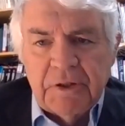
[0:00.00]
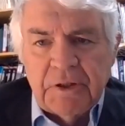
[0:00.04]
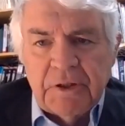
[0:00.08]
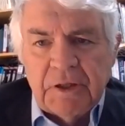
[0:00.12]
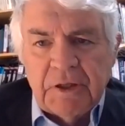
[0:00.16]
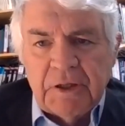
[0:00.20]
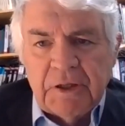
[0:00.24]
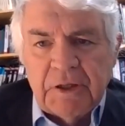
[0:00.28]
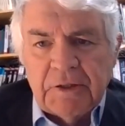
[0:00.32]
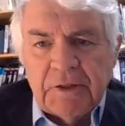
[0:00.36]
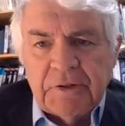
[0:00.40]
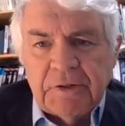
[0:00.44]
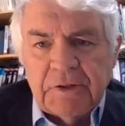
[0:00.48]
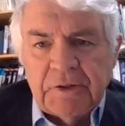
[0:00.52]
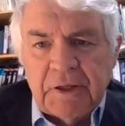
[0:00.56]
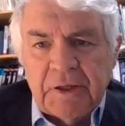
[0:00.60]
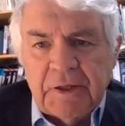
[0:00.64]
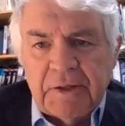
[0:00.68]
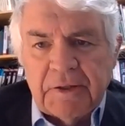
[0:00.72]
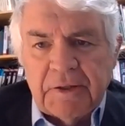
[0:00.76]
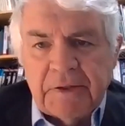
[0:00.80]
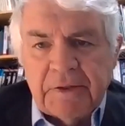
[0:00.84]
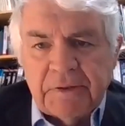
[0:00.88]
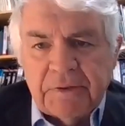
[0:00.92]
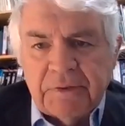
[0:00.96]
And
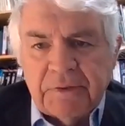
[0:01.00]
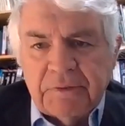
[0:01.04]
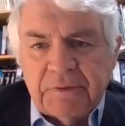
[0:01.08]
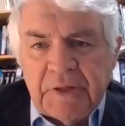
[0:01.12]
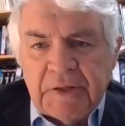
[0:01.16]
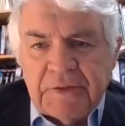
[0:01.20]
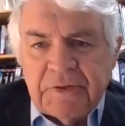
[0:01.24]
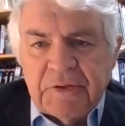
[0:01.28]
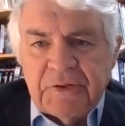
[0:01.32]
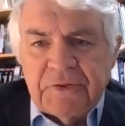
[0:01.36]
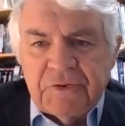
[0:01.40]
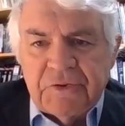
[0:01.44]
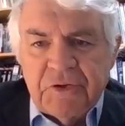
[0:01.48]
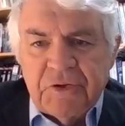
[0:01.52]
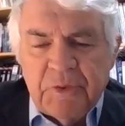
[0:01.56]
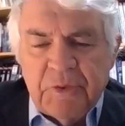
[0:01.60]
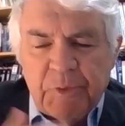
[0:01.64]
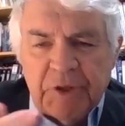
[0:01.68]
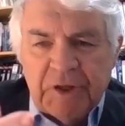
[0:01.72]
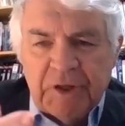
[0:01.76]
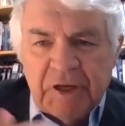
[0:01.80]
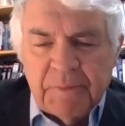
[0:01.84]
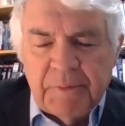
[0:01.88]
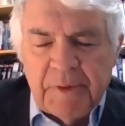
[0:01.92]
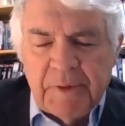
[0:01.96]
let's assume
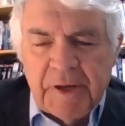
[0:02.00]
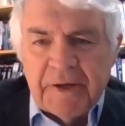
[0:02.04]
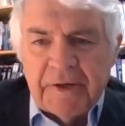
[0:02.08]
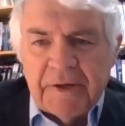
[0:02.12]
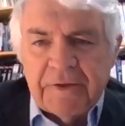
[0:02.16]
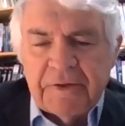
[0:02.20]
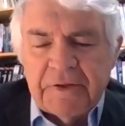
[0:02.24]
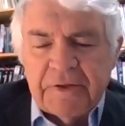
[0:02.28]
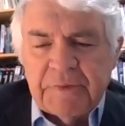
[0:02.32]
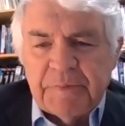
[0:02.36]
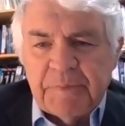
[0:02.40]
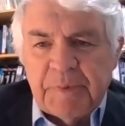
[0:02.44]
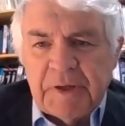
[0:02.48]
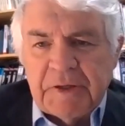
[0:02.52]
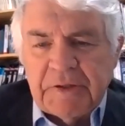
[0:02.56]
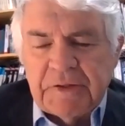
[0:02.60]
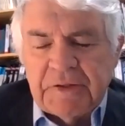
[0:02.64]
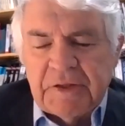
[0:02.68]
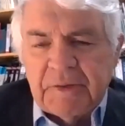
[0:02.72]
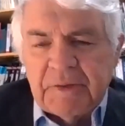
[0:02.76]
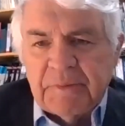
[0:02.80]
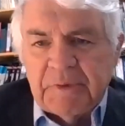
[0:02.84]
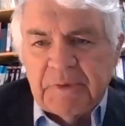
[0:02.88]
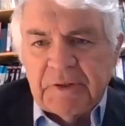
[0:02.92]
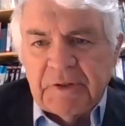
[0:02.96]
we come out of this
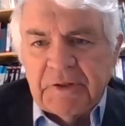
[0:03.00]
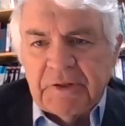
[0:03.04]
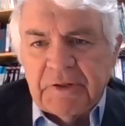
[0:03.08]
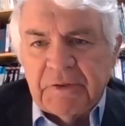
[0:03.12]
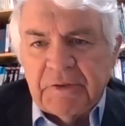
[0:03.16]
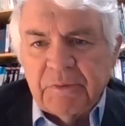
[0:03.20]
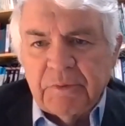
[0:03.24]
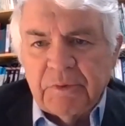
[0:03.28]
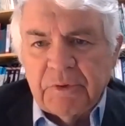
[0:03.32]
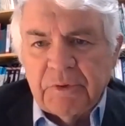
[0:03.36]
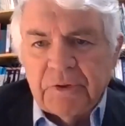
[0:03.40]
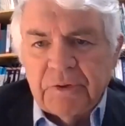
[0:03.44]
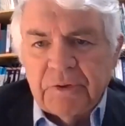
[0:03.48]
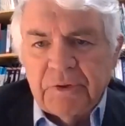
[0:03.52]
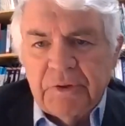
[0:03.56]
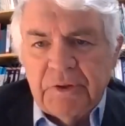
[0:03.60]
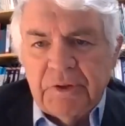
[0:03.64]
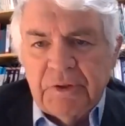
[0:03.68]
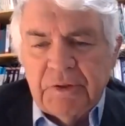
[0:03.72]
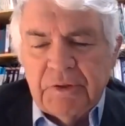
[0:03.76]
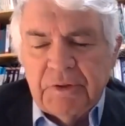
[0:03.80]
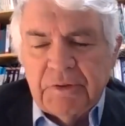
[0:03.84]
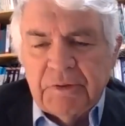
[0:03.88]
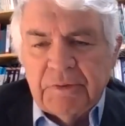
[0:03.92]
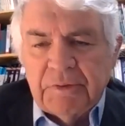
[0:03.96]
pandemic and we're
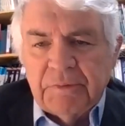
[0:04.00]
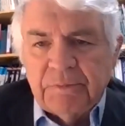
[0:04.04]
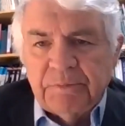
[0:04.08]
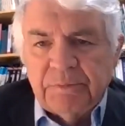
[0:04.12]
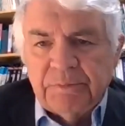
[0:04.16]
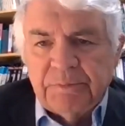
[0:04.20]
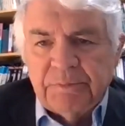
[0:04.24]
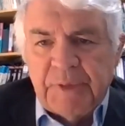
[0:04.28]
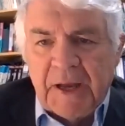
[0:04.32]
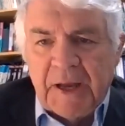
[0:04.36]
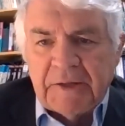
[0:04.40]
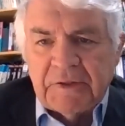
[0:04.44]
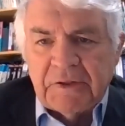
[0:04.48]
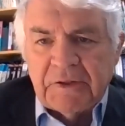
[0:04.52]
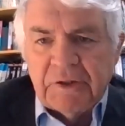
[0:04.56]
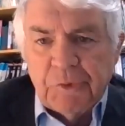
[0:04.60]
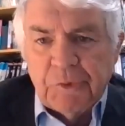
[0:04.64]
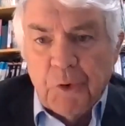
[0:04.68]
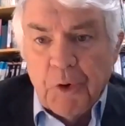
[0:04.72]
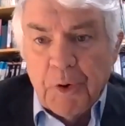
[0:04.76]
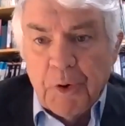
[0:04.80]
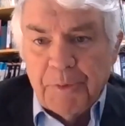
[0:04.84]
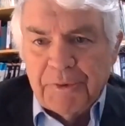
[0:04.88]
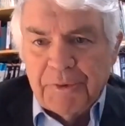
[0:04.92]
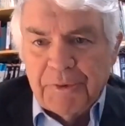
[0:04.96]
back to
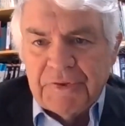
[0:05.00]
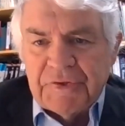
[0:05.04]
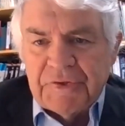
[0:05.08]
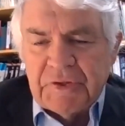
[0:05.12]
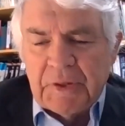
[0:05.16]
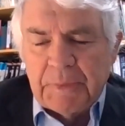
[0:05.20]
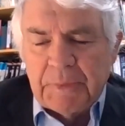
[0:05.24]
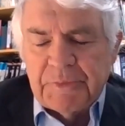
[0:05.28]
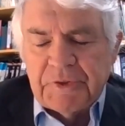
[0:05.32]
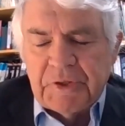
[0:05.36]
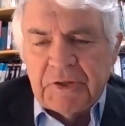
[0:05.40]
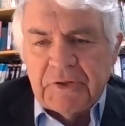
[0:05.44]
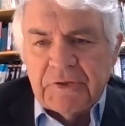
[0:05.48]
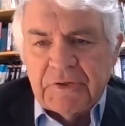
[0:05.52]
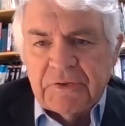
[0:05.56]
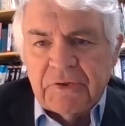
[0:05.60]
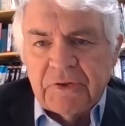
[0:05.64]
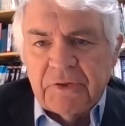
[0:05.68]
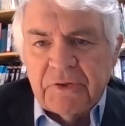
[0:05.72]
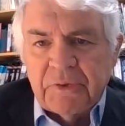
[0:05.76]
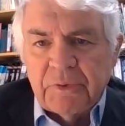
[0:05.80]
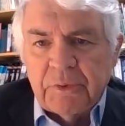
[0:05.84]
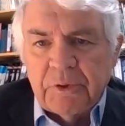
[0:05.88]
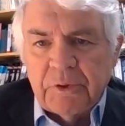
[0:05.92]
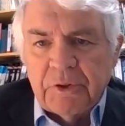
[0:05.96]
normal in some sense of
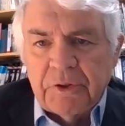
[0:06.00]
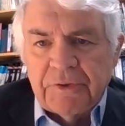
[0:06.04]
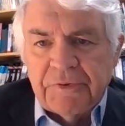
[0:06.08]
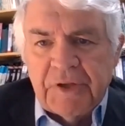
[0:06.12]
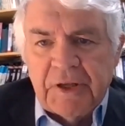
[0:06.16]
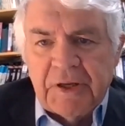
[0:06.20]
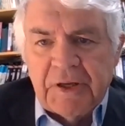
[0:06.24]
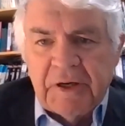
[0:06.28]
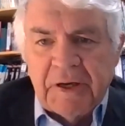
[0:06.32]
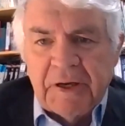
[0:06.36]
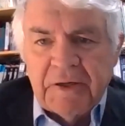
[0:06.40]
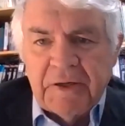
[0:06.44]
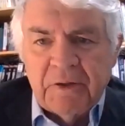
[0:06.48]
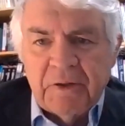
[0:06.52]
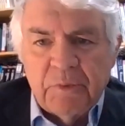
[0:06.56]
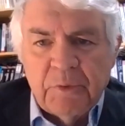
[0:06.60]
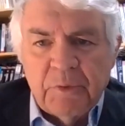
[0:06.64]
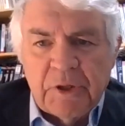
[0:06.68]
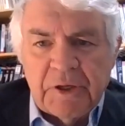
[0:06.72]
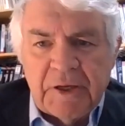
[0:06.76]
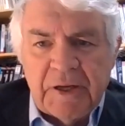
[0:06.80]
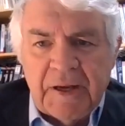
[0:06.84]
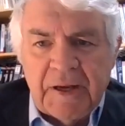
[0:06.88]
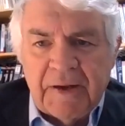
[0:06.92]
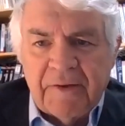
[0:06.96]
the word. Then I don't
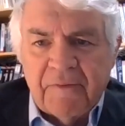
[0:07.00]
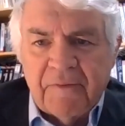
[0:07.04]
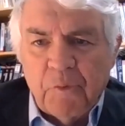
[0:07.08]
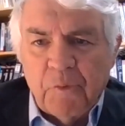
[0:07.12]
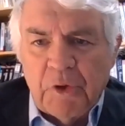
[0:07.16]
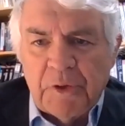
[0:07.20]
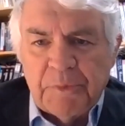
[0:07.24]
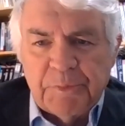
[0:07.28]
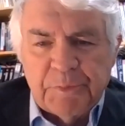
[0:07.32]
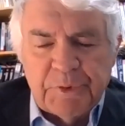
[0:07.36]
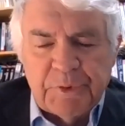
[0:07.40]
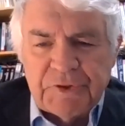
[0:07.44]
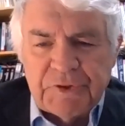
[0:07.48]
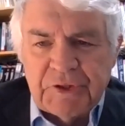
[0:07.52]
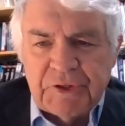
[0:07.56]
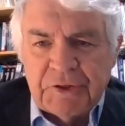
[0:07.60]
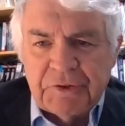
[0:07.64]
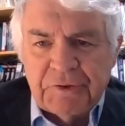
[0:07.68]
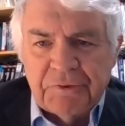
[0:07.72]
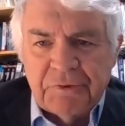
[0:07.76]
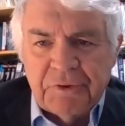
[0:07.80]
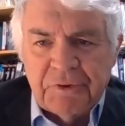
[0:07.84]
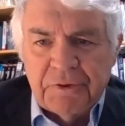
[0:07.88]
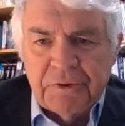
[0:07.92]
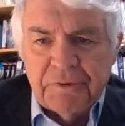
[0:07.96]
want to have
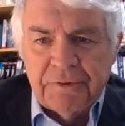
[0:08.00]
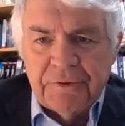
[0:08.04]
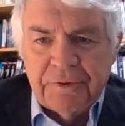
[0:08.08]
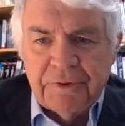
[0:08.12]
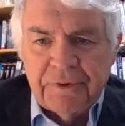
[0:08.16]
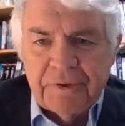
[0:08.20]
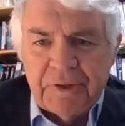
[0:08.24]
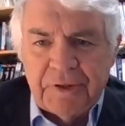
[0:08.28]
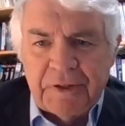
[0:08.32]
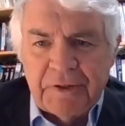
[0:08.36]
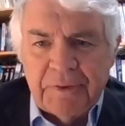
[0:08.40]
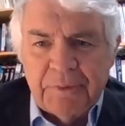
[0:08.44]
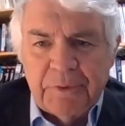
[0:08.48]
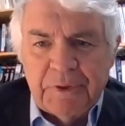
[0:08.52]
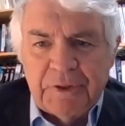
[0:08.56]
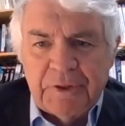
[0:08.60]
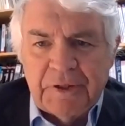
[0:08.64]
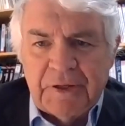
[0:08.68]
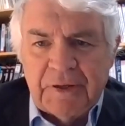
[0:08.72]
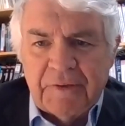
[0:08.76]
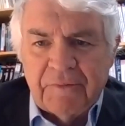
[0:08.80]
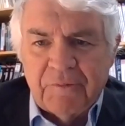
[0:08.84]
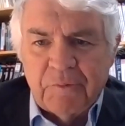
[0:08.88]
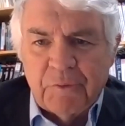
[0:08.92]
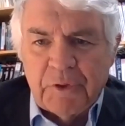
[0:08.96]
1% growth. I don't want to
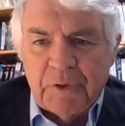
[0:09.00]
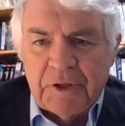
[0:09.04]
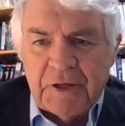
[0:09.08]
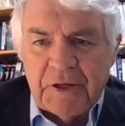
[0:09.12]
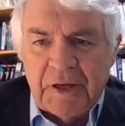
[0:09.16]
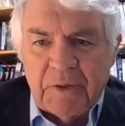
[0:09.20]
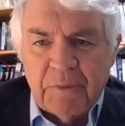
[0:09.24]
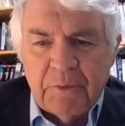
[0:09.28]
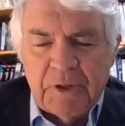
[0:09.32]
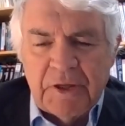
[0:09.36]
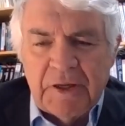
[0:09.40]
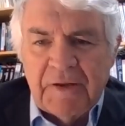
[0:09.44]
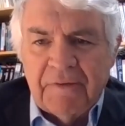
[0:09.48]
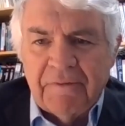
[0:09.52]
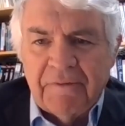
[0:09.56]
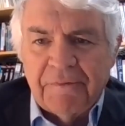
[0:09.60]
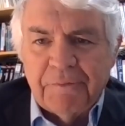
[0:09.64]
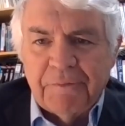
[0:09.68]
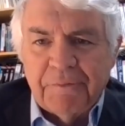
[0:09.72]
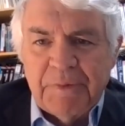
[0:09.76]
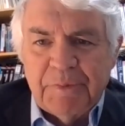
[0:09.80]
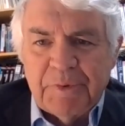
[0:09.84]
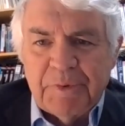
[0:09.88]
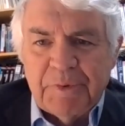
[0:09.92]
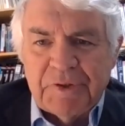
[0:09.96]
have I want to have
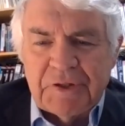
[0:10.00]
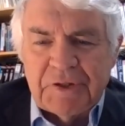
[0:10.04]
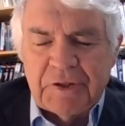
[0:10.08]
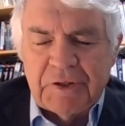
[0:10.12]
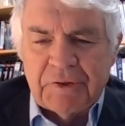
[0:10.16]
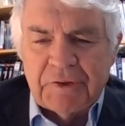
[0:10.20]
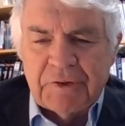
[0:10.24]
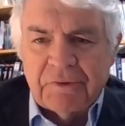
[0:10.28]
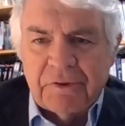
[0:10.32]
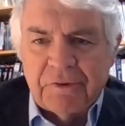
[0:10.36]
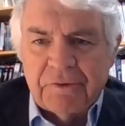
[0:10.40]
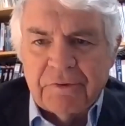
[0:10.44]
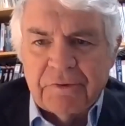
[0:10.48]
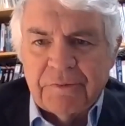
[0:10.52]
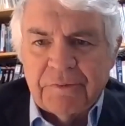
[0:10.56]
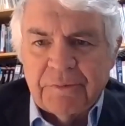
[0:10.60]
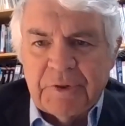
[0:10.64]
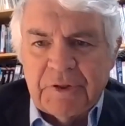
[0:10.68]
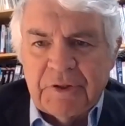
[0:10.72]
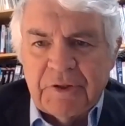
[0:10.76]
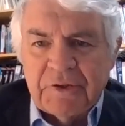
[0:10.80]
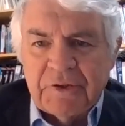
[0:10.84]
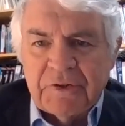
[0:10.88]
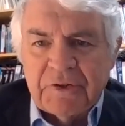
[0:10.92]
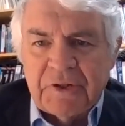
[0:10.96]
3% growth,
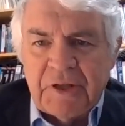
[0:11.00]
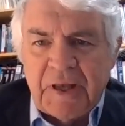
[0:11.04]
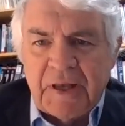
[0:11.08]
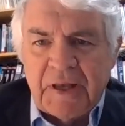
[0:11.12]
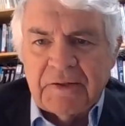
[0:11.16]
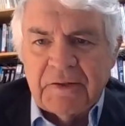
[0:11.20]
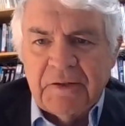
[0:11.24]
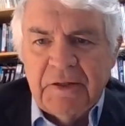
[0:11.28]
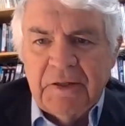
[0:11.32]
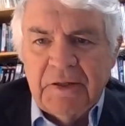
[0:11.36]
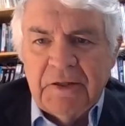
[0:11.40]
because that